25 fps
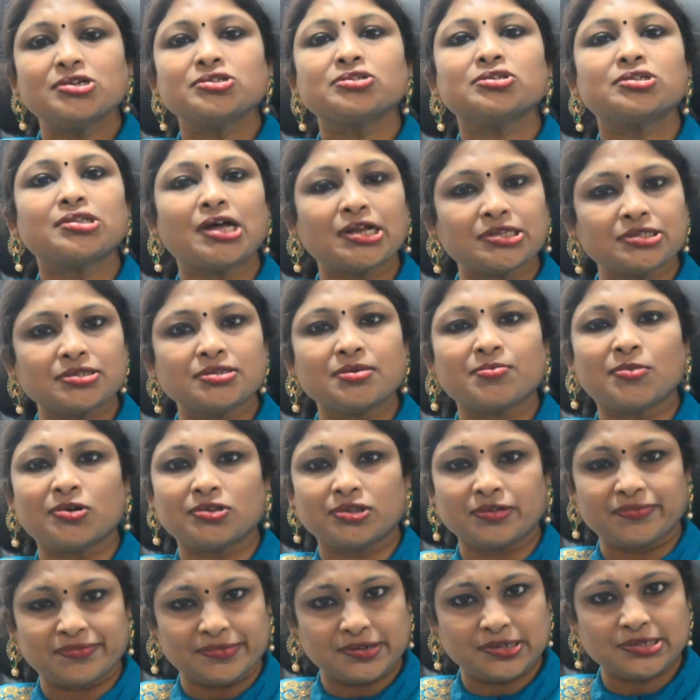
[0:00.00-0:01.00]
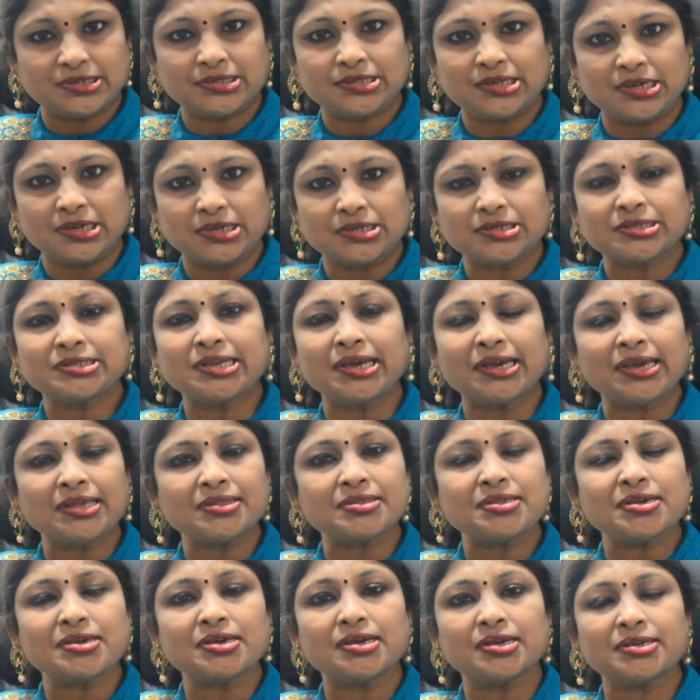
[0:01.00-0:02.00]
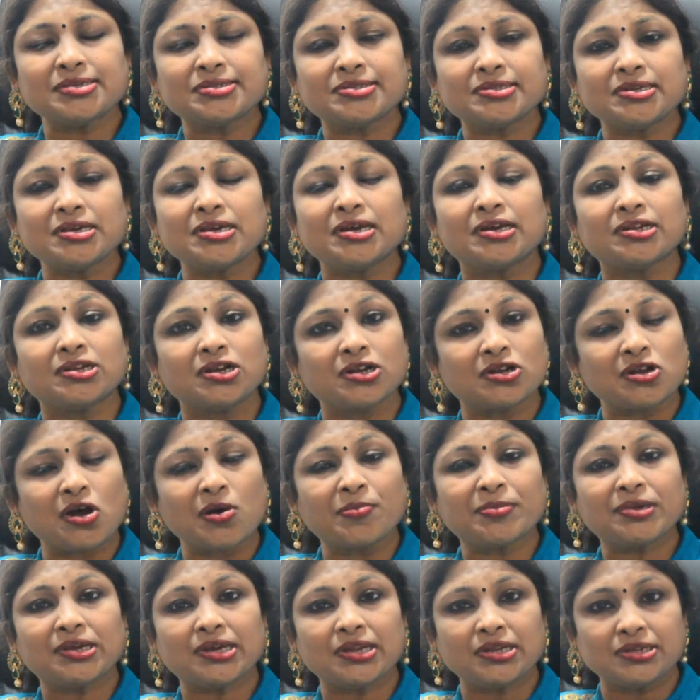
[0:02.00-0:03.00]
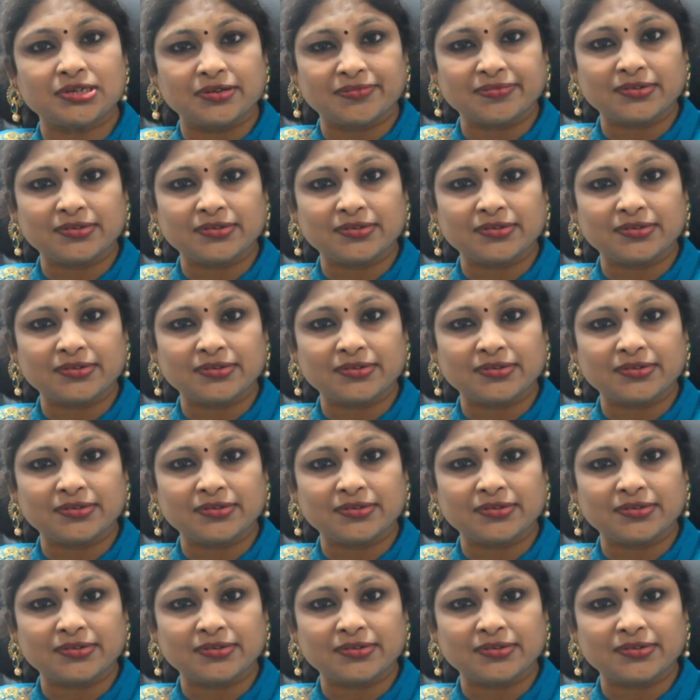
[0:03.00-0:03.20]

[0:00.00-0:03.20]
That's about the first thing. Second thing is the anatomical